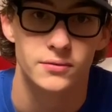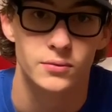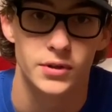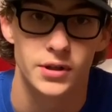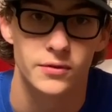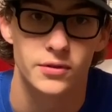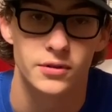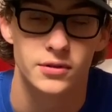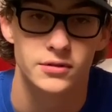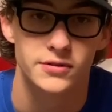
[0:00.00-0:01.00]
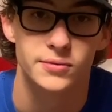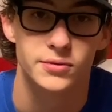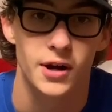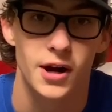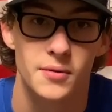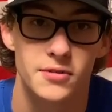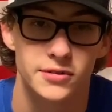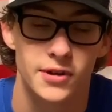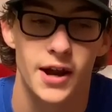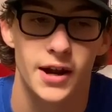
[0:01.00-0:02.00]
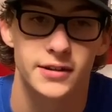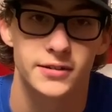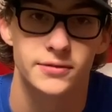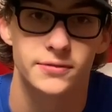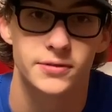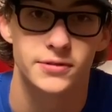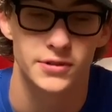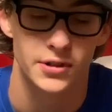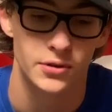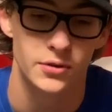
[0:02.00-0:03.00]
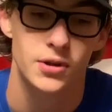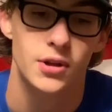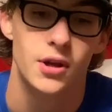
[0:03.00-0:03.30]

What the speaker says: whatever subscribers are active. So